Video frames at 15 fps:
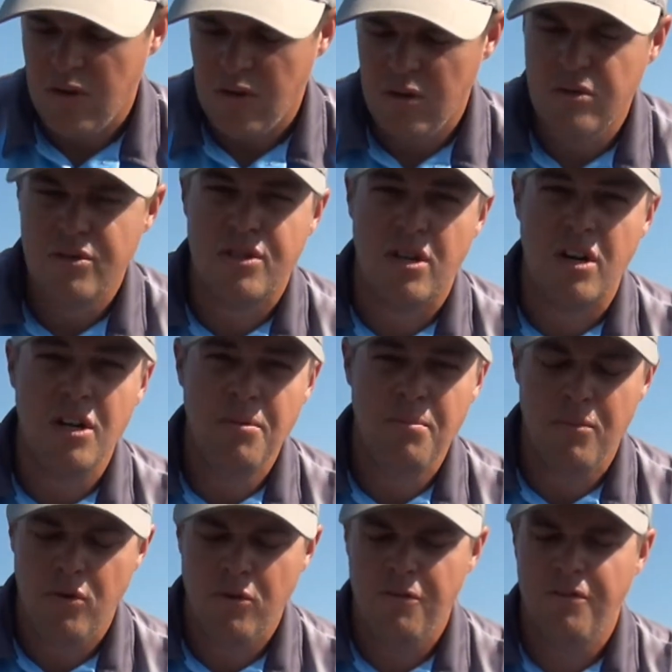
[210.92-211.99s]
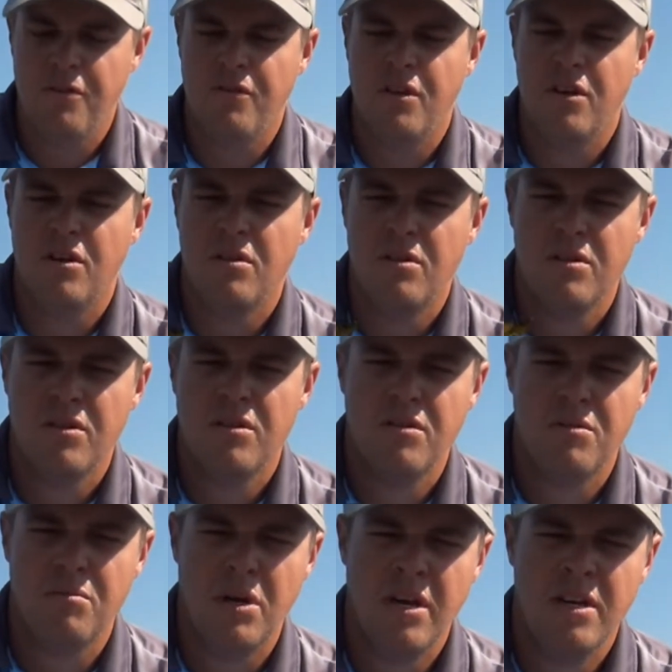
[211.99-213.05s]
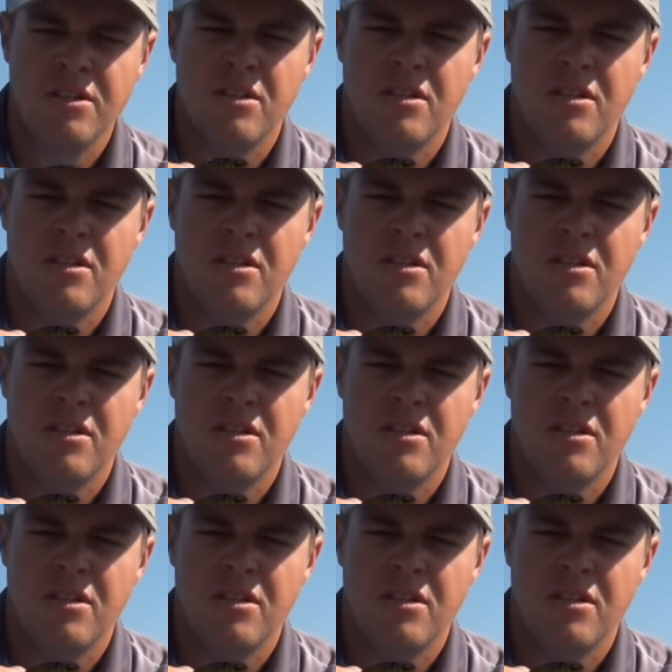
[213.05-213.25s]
lose the clip off of the blade.